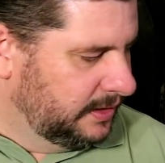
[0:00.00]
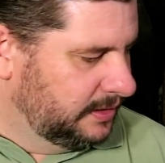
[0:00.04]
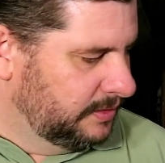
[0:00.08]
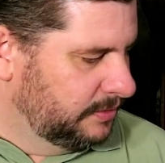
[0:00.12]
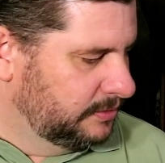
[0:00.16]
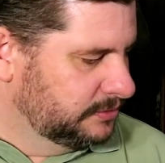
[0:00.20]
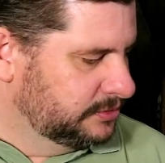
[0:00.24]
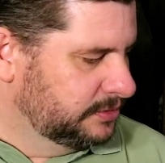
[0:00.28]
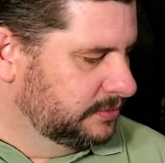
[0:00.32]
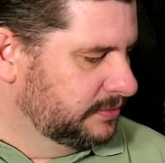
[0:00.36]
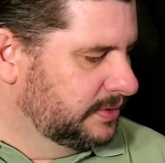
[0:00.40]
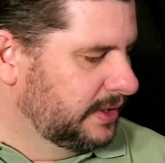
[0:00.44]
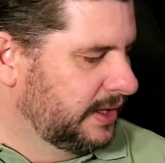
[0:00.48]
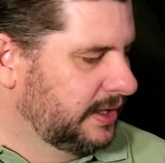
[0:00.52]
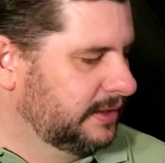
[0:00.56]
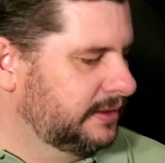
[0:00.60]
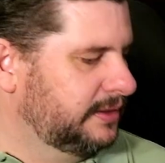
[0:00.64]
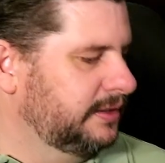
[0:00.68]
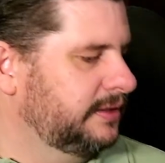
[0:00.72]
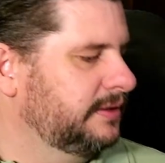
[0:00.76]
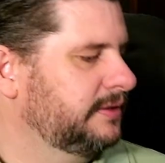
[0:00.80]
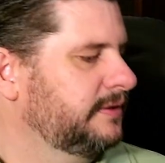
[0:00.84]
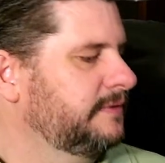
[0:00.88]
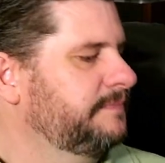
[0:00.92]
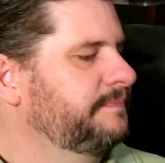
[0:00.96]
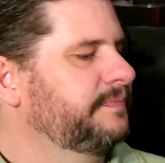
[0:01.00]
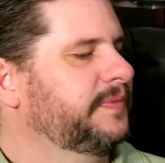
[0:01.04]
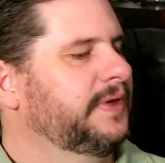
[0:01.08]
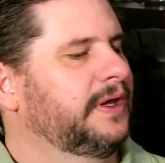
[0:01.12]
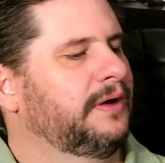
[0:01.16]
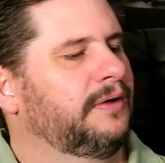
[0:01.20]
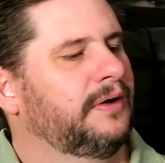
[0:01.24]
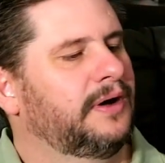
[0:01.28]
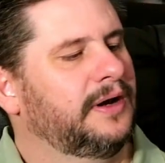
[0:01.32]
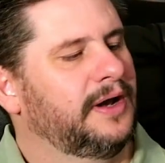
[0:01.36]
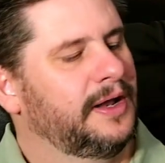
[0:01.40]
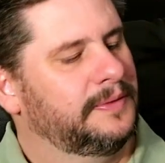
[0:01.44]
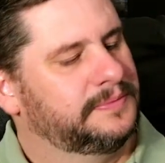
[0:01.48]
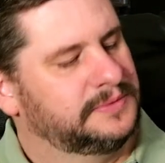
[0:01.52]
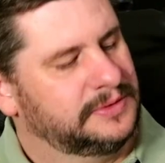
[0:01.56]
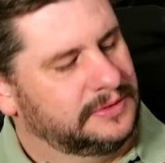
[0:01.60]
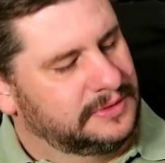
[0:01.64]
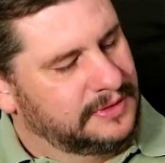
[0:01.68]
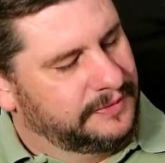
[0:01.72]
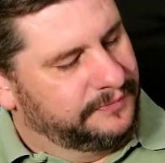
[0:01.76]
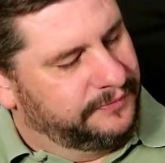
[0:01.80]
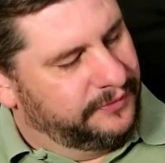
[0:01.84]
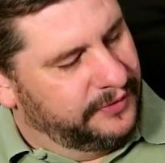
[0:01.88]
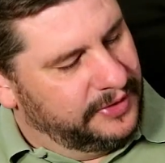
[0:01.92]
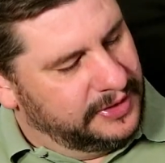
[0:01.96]
I also got Eric
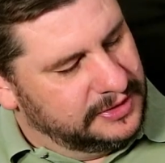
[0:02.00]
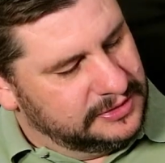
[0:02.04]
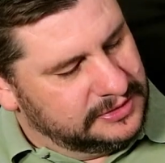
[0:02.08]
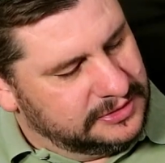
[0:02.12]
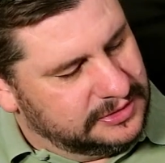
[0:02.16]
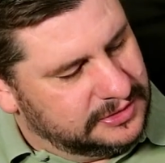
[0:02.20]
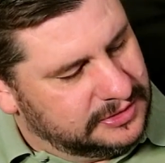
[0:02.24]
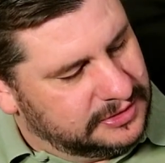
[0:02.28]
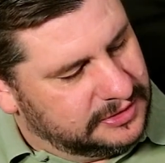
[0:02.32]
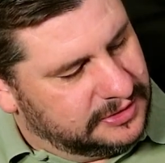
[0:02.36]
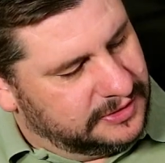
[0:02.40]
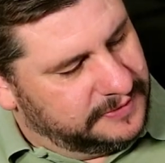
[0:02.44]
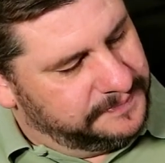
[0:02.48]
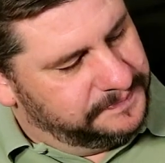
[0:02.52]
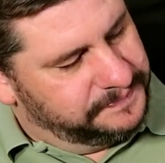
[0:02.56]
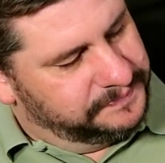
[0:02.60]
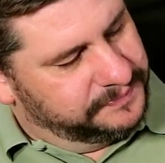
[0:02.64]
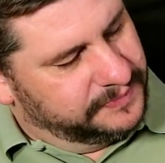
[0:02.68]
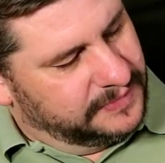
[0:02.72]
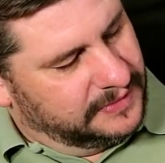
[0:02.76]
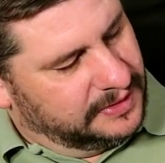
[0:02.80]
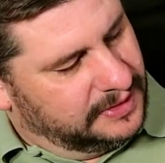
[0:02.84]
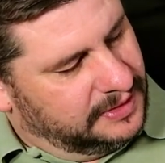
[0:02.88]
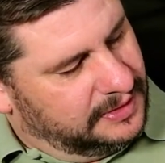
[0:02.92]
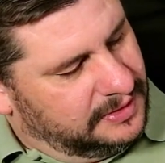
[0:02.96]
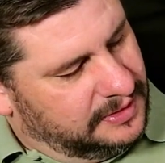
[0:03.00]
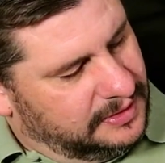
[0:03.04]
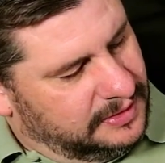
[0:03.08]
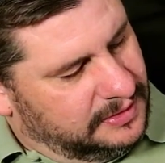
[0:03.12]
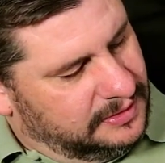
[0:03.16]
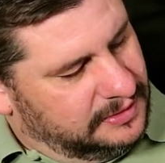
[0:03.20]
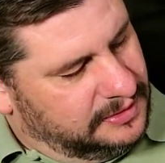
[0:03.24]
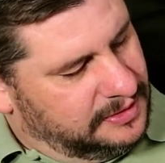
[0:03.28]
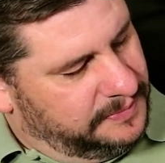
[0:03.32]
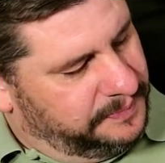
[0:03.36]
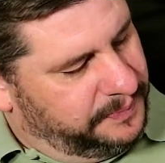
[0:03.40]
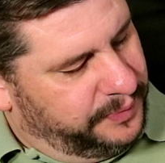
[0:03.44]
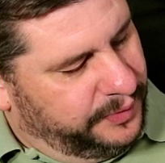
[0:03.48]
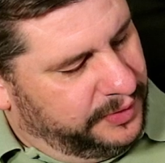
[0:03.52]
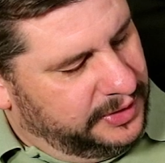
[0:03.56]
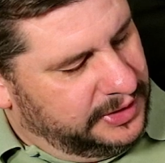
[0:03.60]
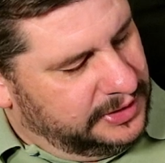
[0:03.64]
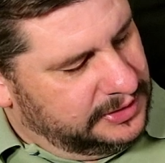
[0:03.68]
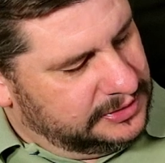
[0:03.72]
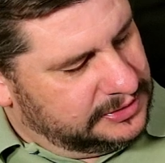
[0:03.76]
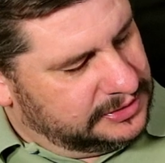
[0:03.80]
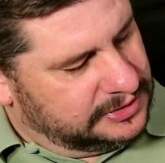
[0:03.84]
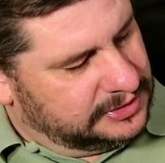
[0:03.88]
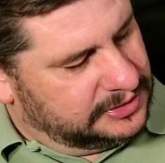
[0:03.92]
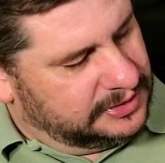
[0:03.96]
Clapton and Friends, The
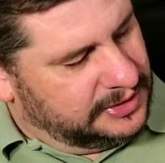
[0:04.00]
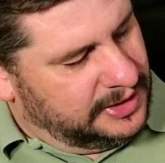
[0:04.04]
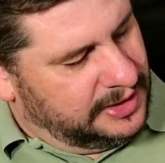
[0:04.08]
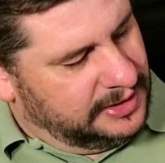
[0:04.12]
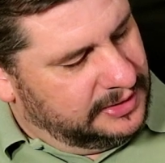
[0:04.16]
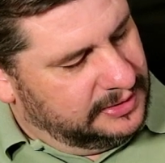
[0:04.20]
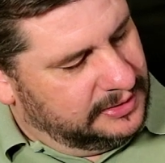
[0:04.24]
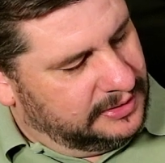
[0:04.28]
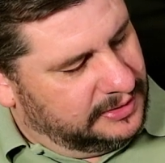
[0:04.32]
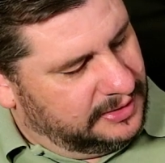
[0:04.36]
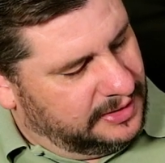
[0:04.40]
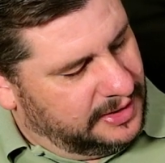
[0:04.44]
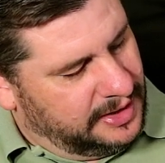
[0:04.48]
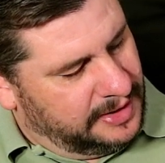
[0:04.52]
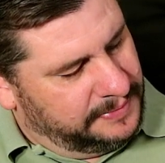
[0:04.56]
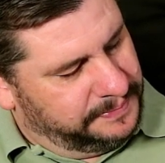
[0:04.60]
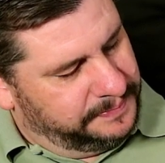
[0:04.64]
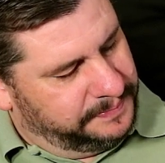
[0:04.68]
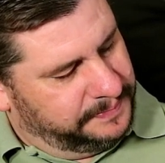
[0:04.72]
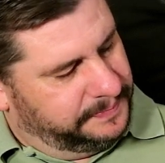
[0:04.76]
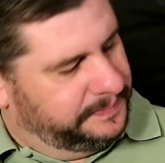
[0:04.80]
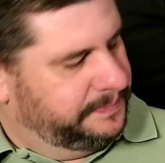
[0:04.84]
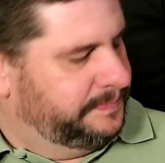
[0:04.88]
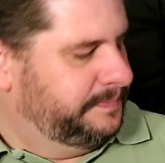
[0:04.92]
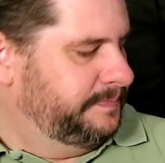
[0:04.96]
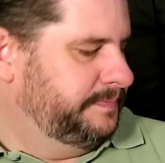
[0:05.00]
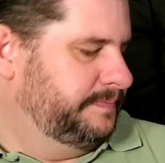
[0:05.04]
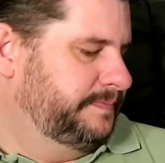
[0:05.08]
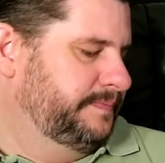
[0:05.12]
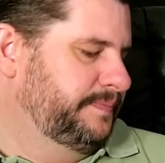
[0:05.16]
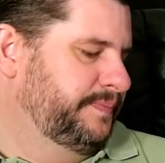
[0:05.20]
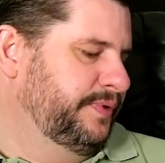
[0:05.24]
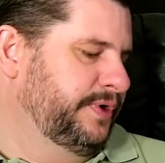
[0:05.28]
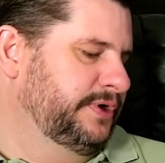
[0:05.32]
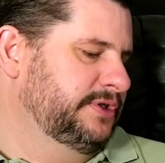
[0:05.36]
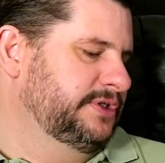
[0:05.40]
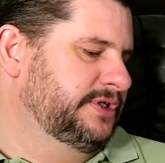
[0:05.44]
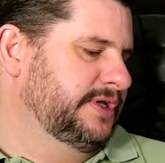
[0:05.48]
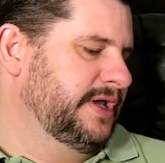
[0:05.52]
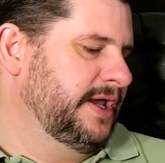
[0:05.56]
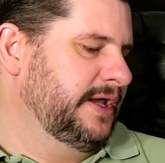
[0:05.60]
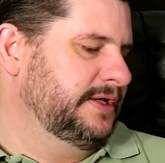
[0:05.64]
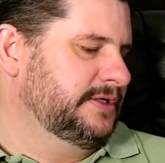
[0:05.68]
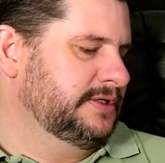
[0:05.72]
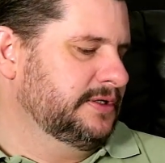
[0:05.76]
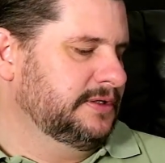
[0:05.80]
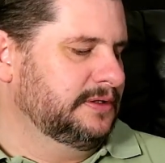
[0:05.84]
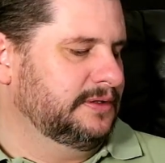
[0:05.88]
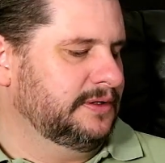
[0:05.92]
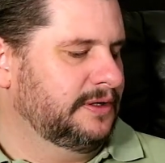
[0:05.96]
Breeze and
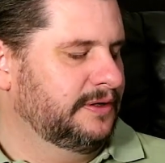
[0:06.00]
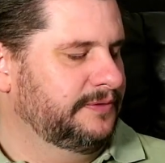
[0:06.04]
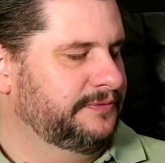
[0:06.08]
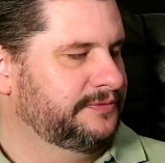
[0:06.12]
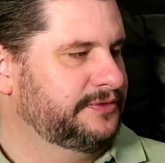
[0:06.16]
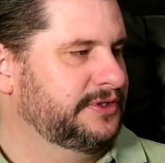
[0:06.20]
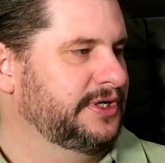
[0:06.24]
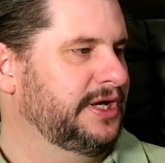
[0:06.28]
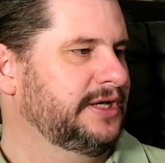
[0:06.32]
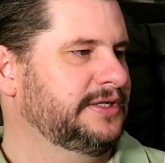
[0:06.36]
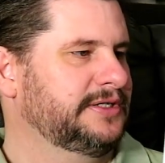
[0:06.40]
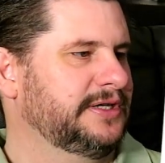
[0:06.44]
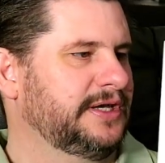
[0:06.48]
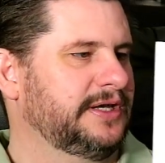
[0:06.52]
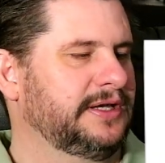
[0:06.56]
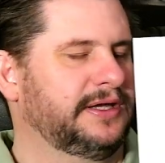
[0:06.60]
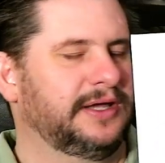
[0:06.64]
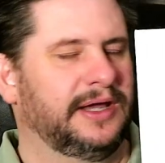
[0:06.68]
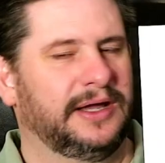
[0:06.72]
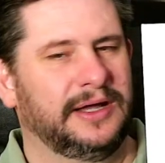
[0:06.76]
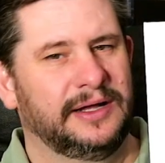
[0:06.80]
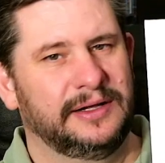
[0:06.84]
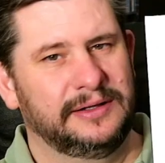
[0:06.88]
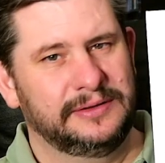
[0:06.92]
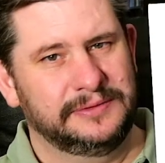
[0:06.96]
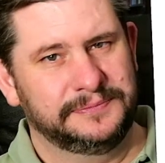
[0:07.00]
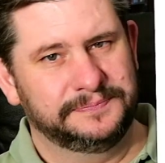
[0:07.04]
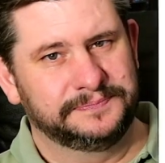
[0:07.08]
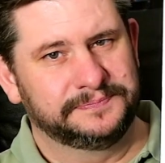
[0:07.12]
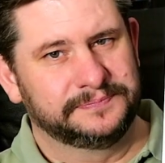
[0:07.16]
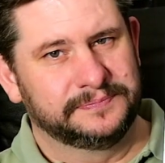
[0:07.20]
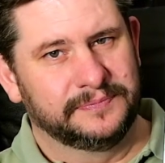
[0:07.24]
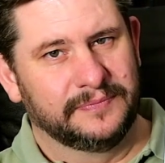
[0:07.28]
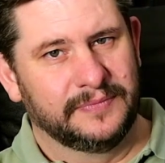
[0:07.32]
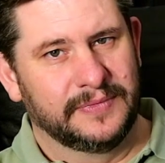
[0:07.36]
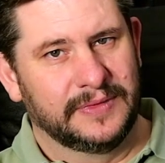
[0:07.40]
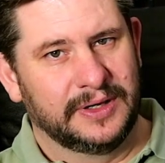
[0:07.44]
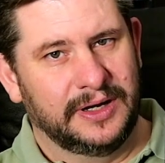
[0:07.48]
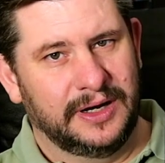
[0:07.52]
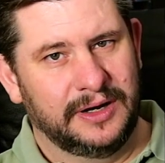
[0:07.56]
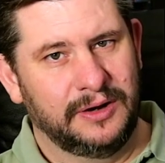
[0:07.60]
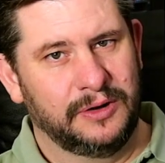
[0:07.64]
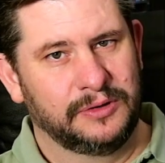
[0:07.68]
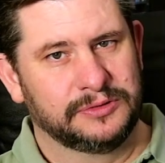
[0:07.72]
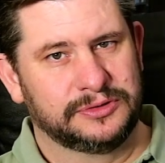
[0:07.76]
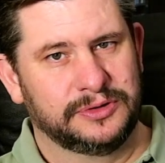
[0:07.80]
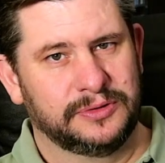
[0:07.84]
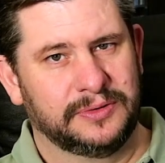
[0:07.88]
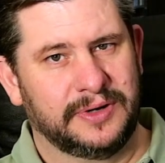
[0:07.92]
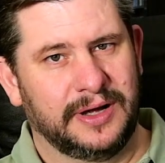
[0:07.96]
Appreciation of JJ Cale. I
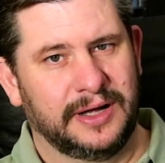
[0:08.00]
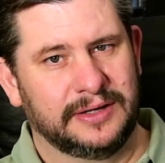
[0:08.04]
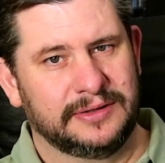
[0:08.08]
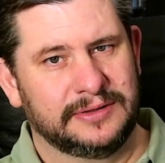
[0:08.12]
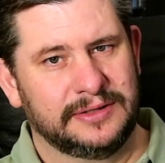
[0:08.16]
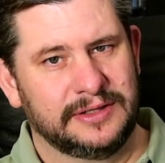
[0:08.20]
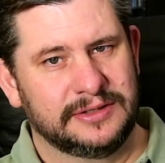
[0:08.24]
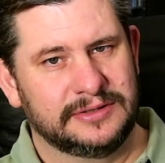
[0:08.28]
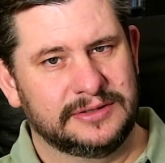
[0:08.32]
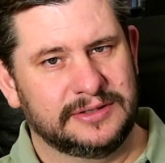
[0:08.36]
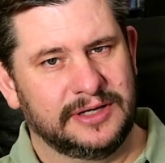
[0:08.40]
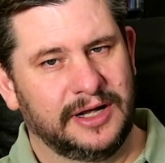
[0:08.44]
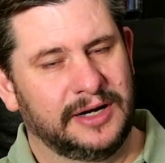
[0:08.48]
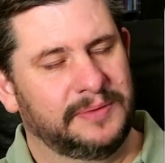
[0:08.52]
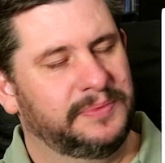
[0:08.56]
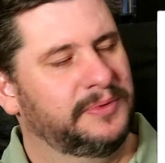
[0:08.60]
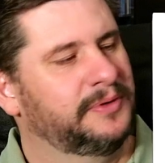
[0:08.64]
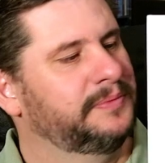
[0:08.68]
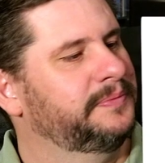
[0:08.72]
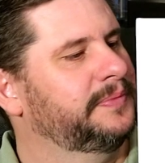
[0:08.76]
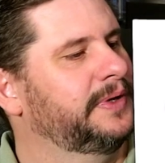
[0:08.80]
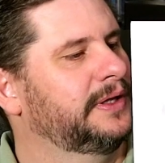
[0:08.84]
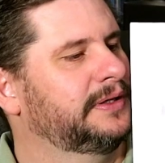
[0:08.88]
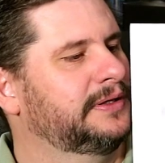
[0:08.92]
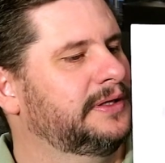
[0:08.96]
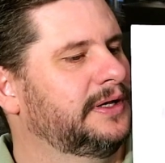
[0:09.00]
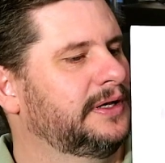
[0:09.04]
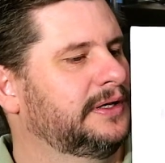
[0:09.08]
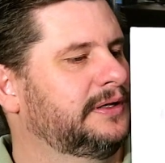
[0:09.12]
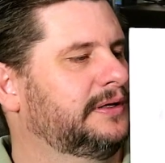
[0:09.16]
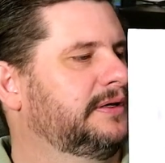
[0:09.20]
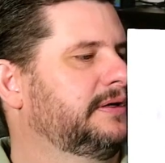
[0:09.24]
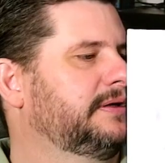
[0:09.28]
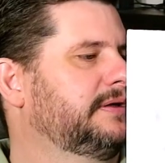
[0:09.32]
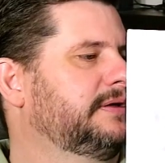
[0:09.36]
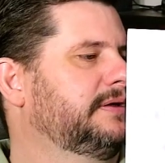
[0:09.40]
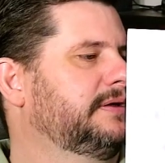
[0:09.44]
also got this album at that